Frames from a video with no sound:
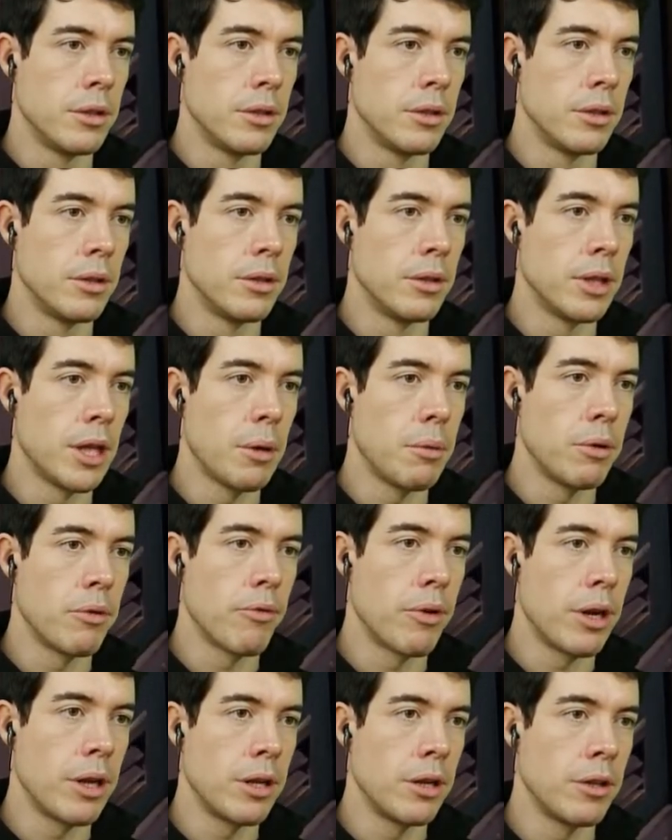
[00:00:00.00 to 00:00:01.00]
Oh, that would
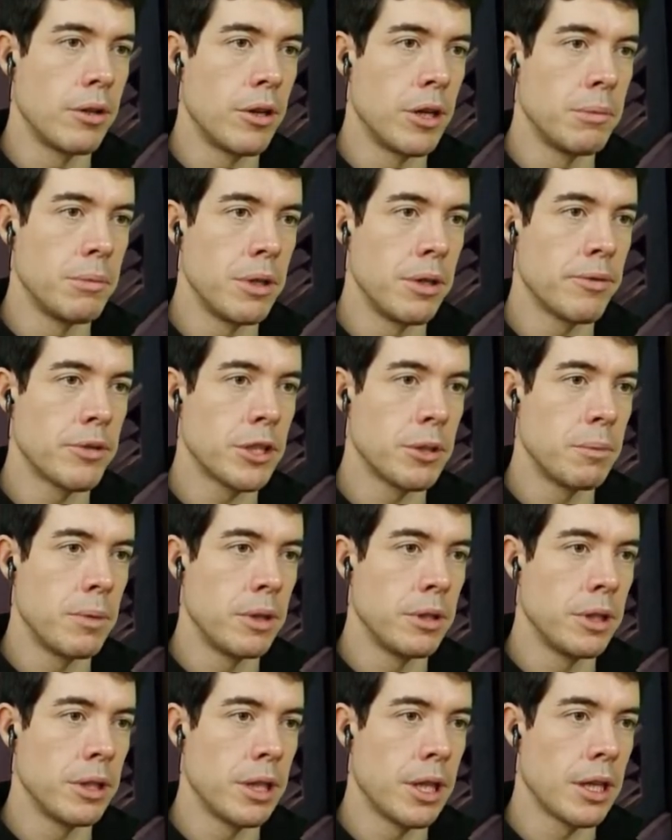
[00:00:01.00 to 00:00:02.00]
really annoy me if
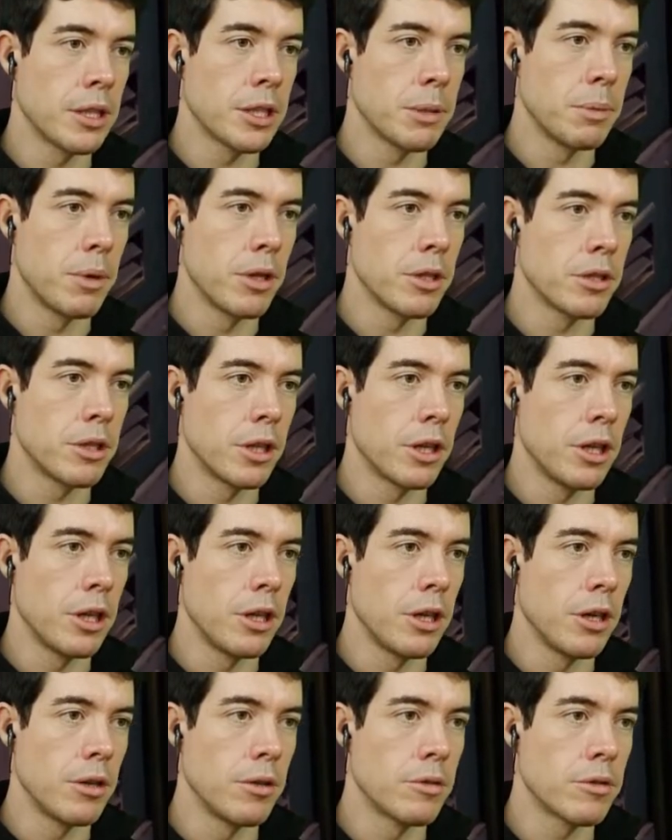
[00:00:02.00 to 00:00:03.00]
someone did that to my sticky
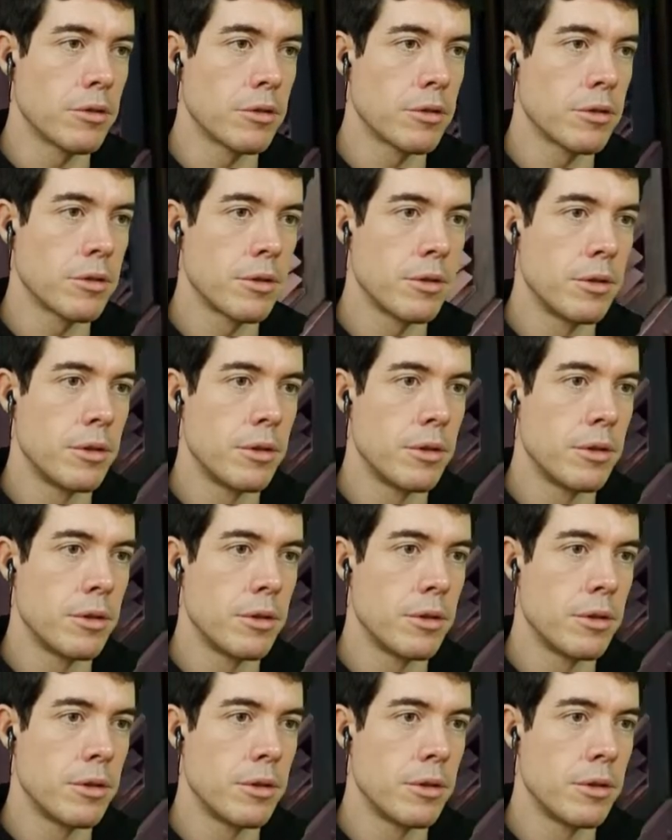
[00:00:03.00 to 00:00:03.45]
notes.